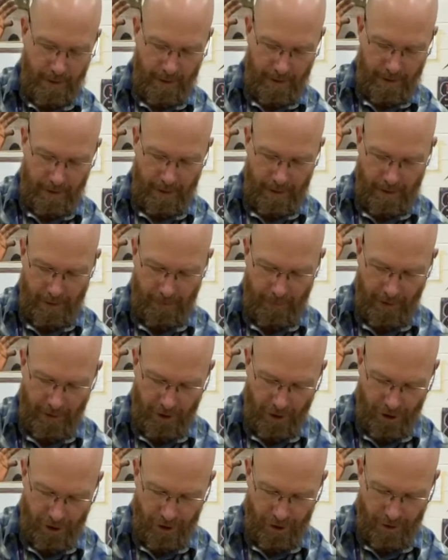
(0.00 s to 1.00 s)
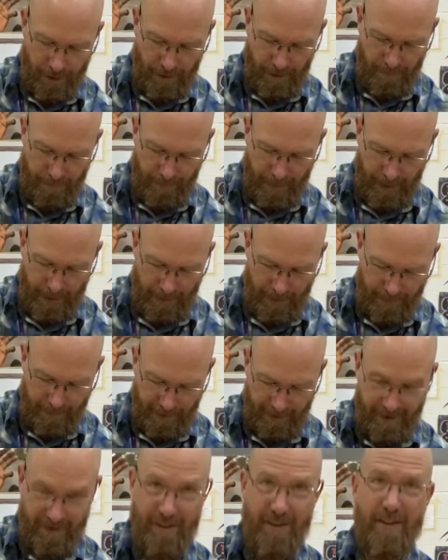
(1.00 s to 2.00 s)
And they should be able
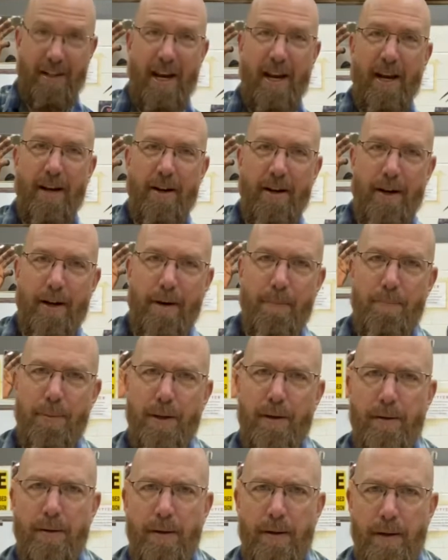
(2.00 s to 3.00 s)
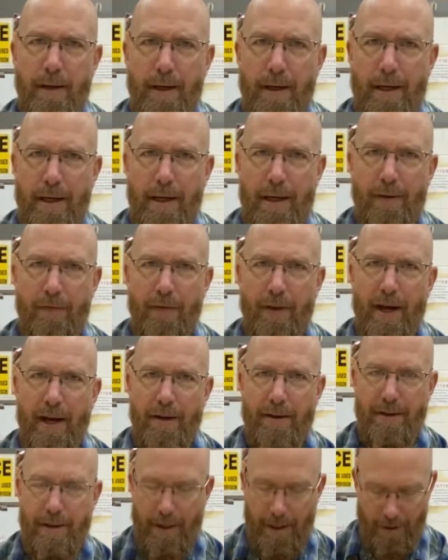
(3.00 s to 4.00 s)
to stand up in
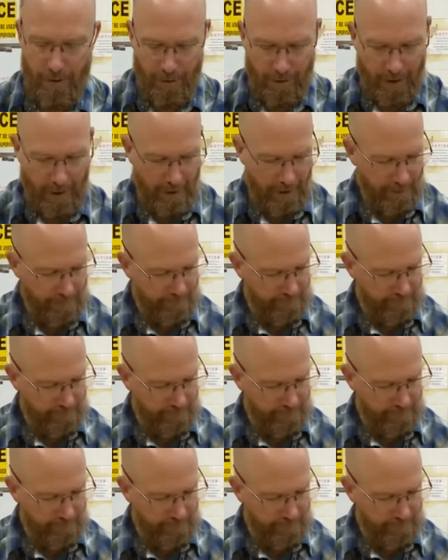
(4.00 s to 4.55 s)
that dado cut.